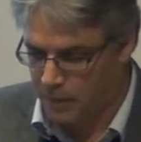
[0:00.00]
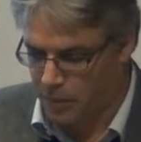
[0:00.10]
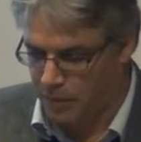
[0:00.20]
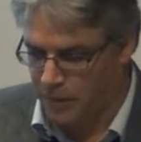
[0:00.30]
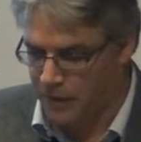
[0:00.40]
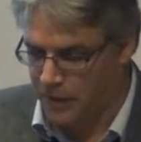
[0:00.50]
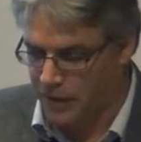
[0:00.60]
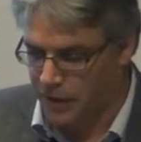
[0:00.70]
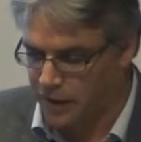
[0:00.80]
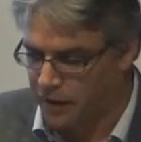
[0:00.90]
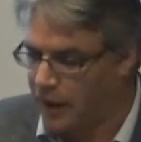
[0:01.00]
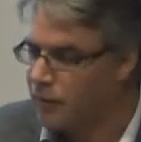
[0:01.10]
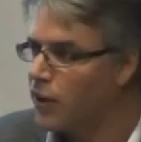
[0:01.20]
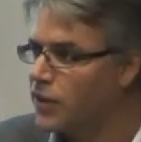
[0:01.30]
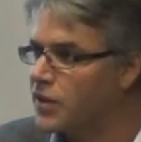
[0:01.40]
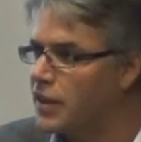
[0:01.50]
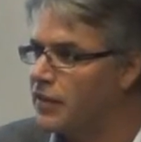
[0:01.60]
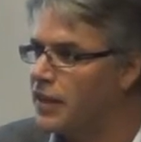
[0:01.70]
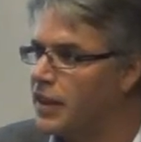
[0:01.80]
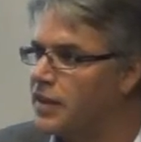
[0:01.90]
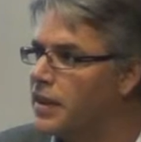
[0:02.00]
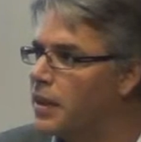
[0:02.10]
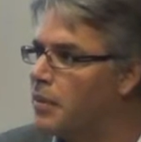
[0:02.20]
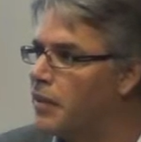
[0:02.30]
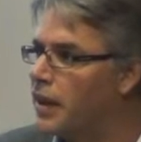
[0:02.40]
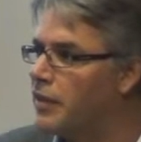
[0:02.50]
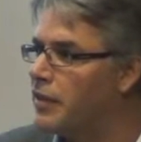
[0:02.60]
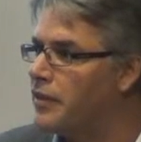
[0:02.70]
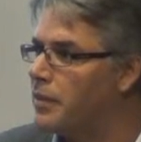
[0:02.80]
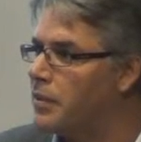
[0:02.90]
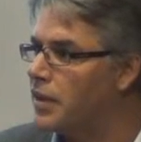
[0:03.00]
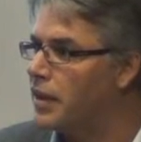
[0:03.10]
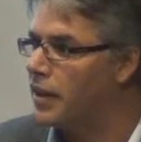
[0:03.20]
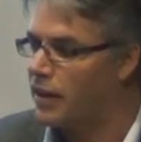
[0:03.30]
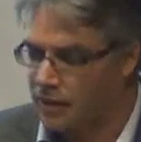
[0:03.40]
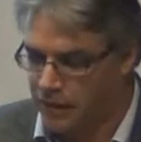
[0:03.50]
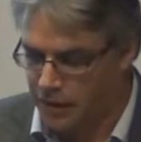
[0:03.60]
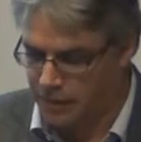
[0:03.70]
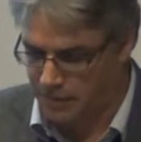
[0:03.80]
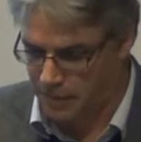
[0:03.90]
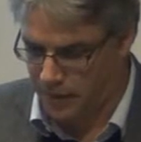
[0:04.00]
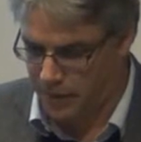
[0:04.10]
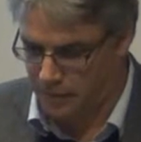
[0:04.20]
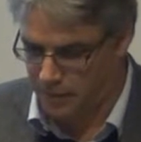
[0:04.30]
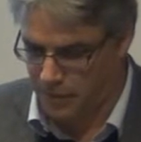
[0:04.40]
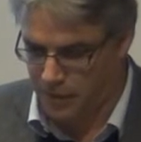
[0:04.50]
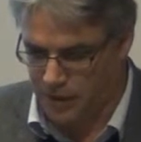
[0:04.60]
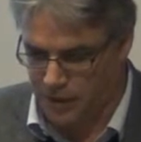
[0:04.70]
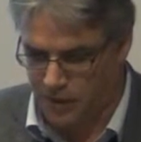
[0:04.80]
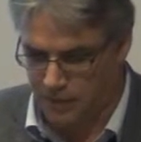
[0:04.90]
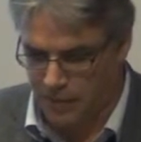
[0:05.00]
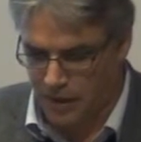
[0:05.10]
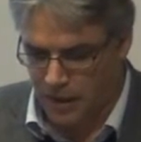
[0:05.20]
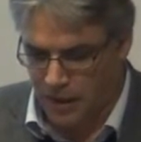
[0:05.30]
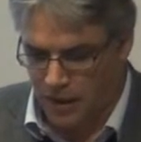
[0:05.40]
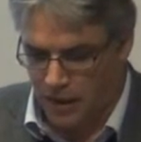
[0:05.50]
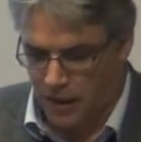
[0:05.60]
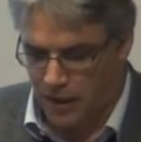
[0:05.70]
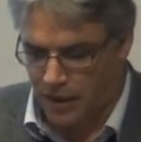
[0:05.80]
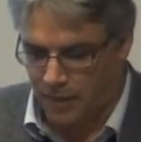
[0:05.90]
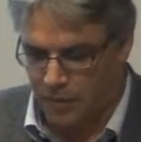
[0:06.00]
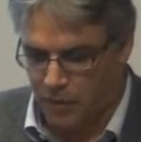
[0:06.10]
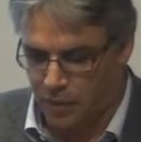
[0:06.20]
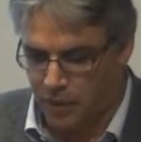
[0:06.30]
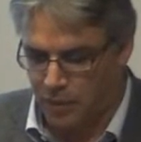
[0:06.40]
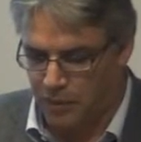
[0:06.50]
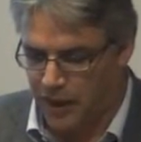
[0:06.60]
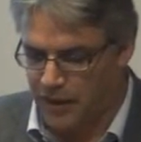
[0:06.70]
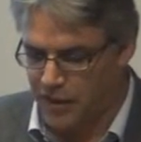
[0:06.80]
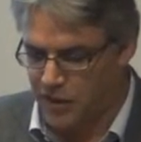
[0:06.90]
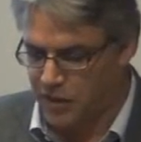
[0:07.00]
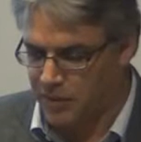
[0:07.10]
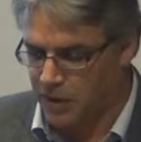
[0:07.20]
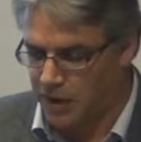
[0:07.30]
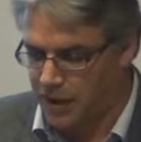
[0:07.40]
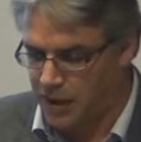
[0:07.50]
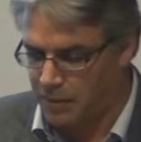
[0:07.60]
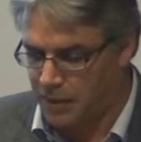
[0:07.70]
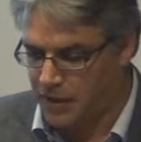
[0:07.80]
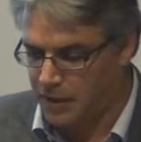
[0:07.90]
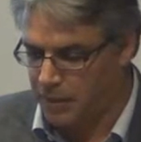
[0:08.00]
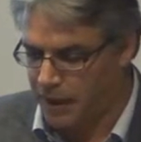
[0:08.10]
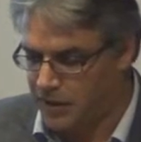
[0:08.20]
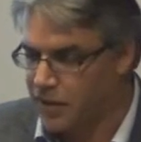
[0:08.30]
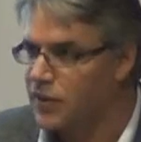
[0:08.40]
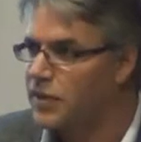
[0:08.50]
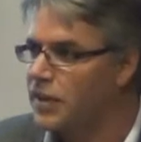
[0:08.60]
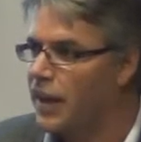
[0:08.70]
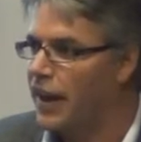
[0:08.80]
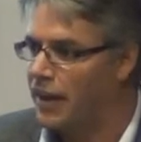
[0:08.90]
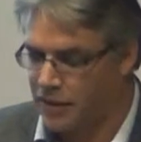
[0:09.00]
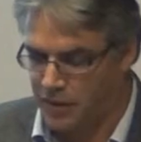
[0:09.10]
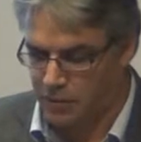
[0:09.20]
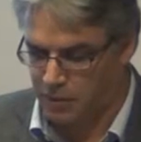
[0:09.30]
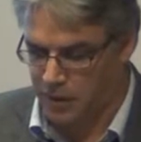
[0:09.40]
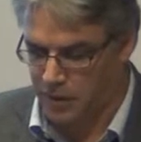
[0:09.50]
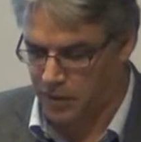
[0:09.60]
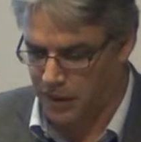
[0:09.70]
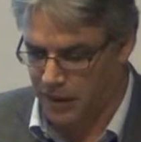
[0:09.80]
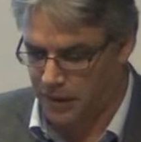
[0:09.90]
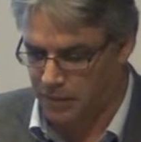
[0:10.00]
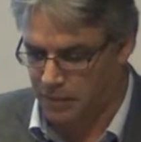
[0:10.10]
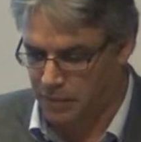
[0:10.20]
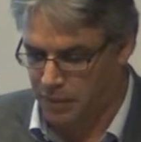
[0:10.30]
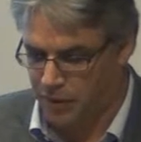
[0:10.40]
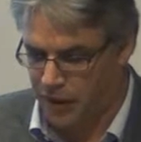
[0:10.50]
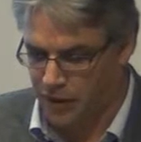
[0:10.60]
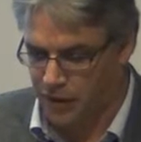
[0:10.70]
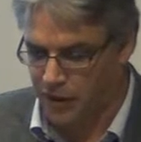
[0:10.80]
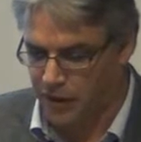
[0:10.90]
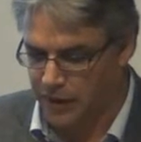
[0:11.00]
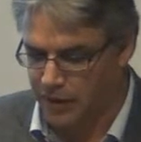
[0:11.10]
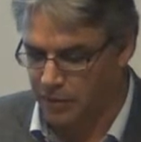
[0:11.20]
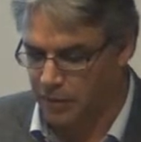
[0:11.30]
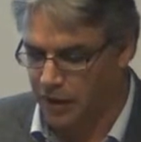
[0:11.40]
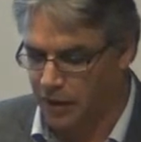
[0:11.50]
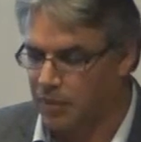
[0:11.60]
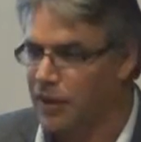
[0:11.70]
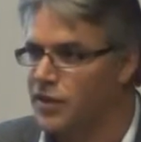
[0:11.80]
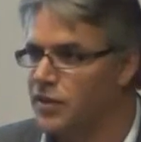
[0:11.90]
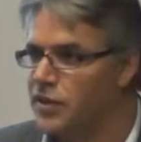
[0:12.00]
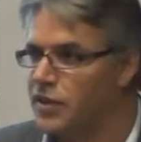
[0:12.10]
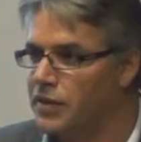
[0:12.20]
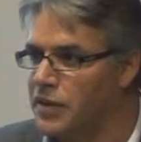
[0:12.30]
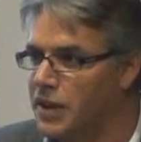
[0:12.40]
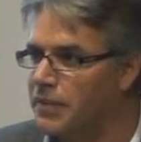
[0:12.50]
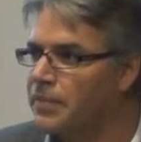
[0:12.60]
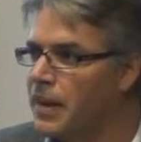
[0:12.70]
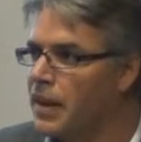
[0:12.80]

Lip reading: We believe under 5 rocks of CFDs that will provide a 15% IRR to owners. We will provide these systems on an EPC basis and will provide ongoing marine operations and servicing,